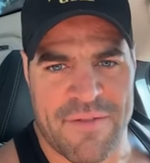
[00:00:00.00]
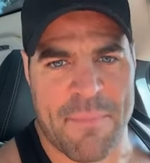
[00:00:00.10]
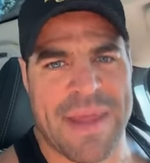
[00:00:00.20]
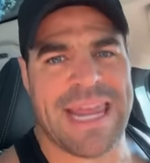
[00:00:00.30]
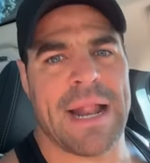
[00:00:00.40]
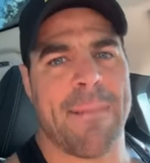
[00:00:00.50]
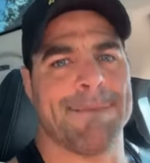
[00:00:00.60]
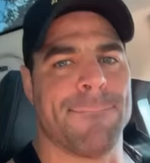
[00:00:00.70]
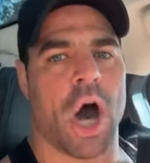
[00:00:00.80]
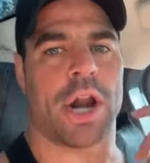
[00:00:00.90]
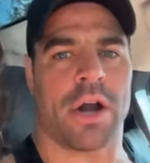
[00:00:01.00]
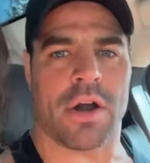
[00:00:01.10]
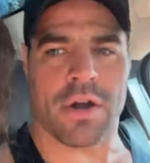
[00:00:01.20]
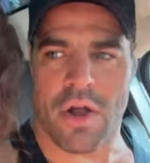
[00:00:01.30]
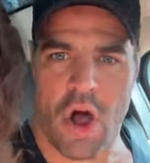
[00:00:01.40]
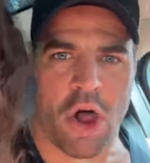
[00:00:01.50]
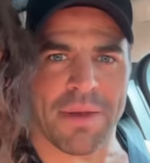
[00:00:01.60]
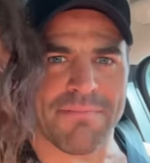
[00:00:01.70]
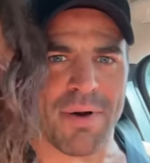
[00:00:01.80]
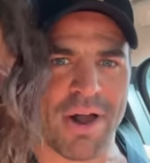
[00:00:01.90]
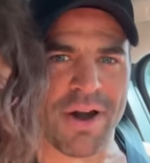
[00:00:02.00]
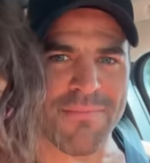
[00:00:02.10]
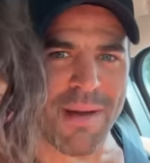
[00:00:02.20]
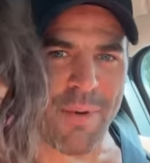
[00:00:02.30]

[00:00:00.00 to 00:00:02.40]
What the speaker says: to peanut butter, almond butter?